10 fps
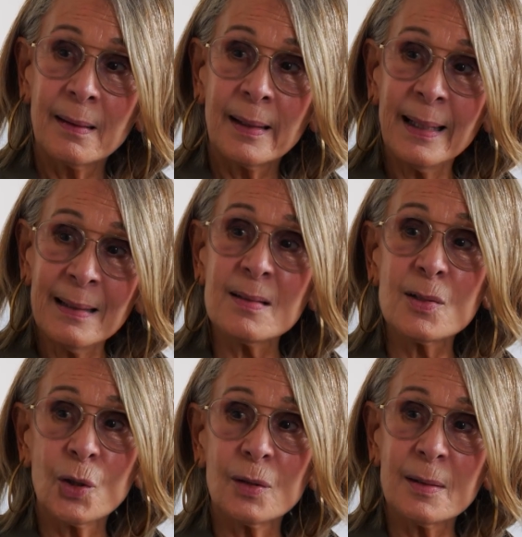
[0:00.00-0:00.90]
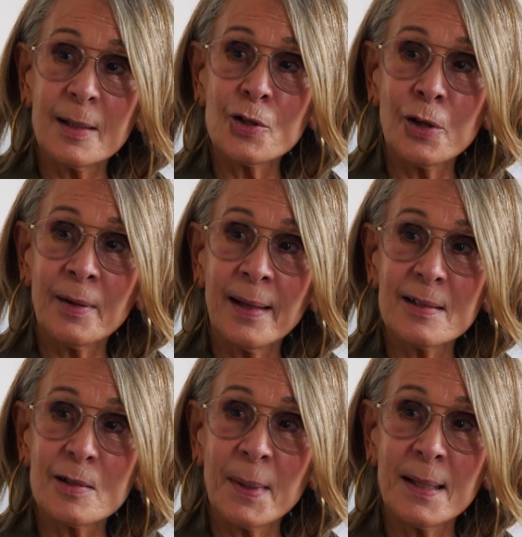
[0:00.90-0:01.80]
Kids touch on
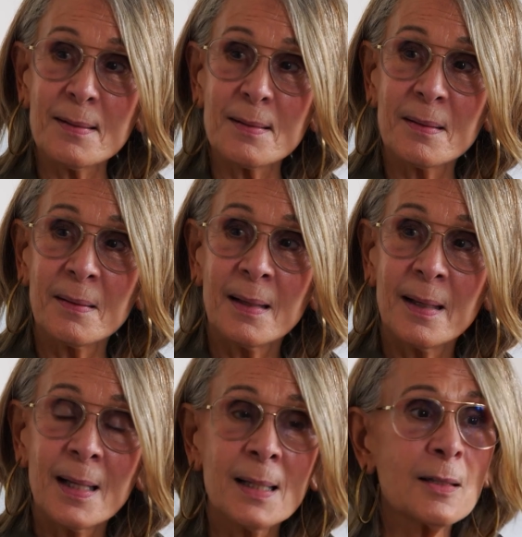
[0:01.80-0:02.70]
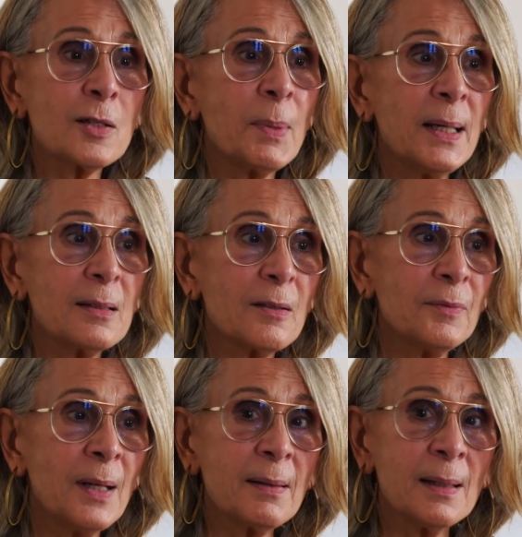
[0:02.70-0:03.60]
that space. It's a space of
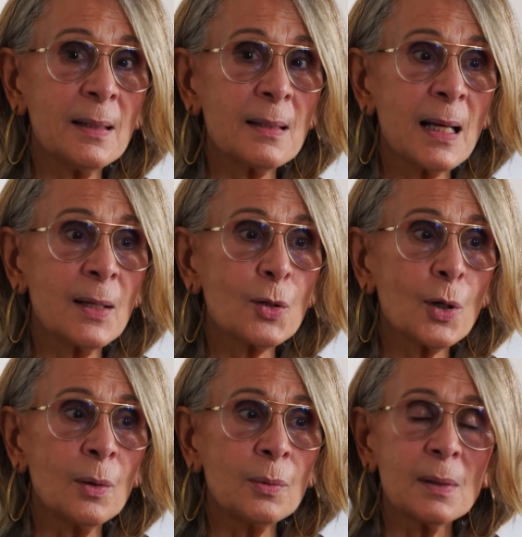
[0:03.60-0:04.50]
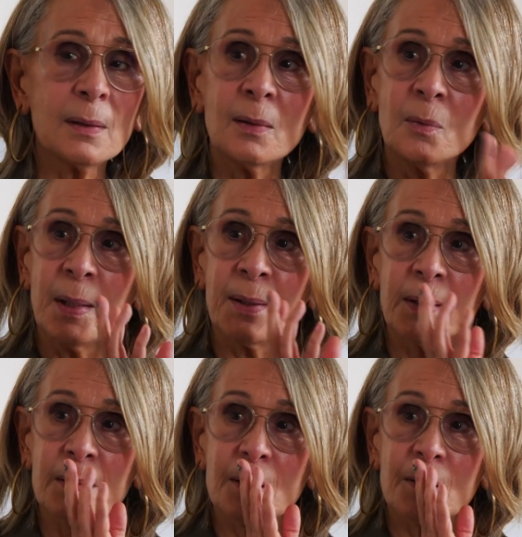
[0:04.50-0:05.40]
nothingness and total
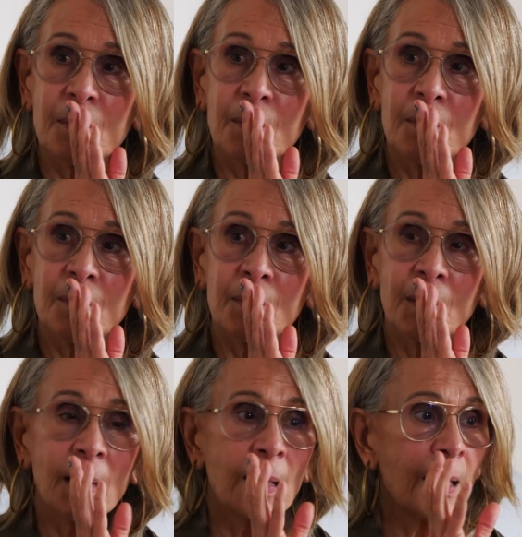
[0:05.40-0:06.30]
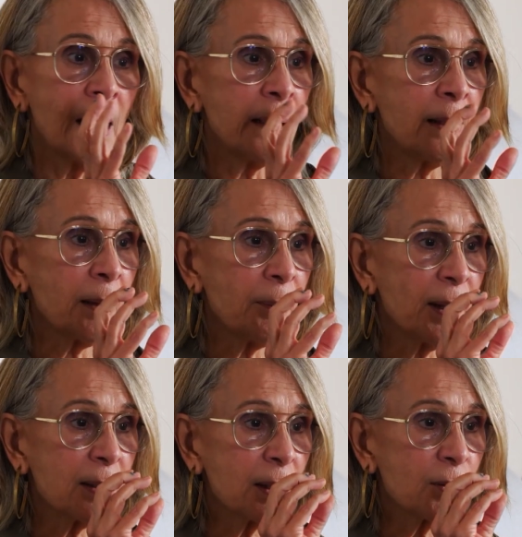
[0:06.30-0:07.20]
awareness. And in that
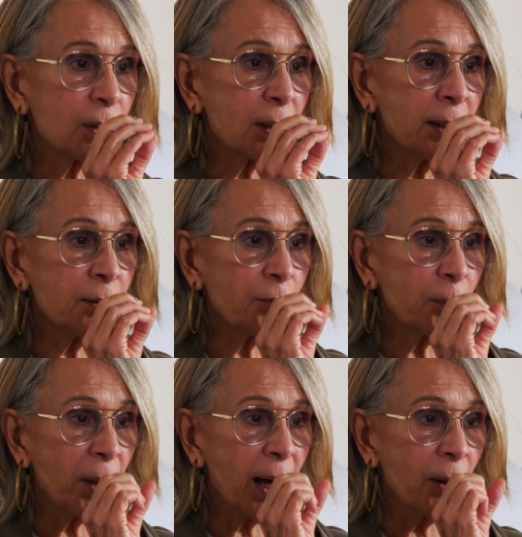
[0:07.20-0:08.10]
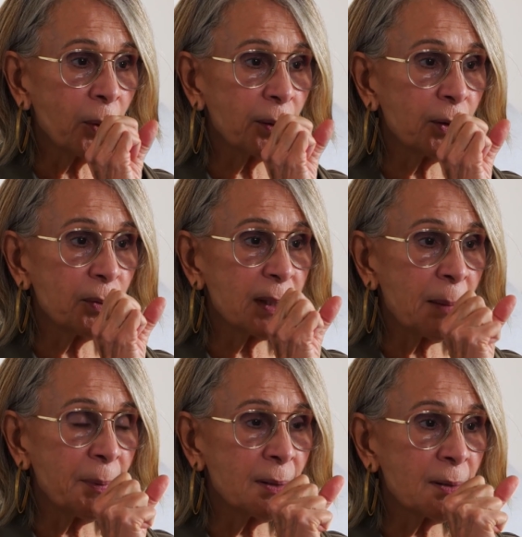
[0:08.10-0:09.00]
place, there is a kind of a power. You
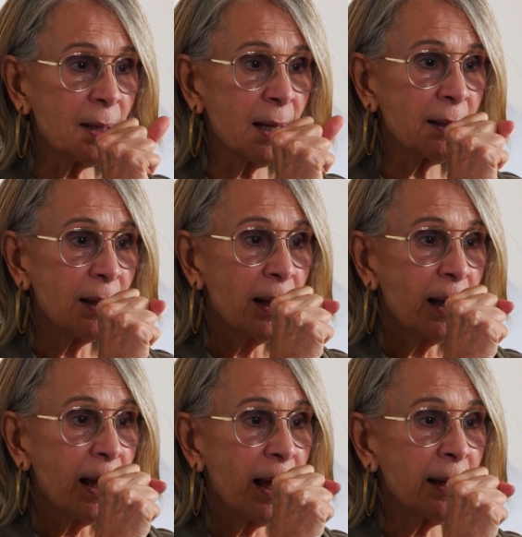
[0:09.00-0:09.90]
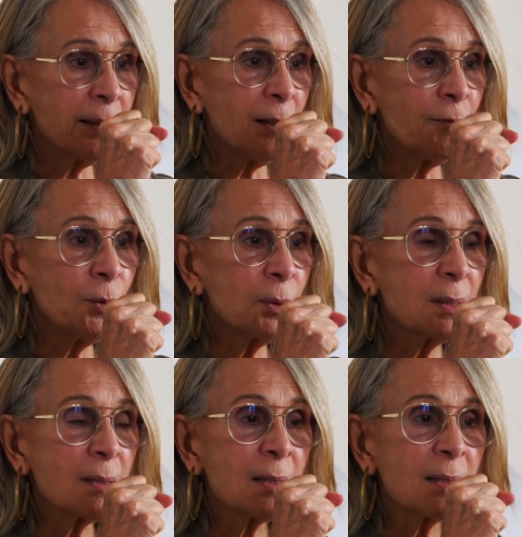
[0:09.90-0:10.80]
tap into that, and if you
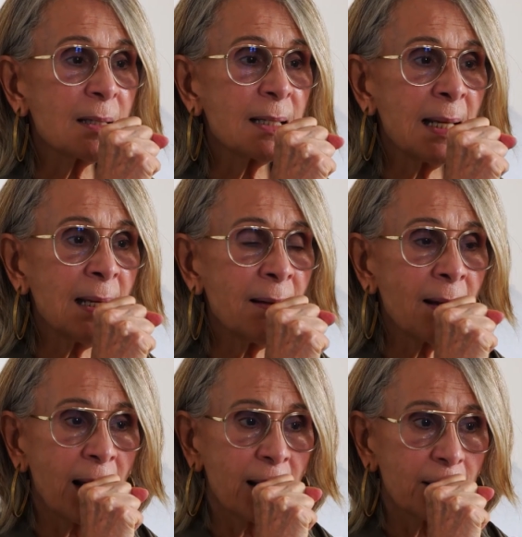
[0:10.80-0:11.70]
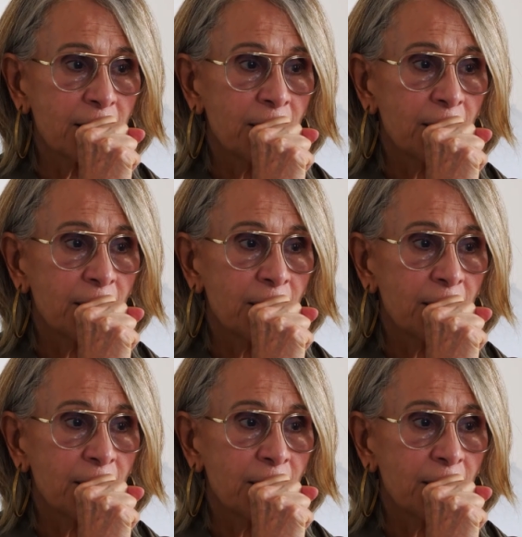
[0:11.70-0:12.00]
can sustain that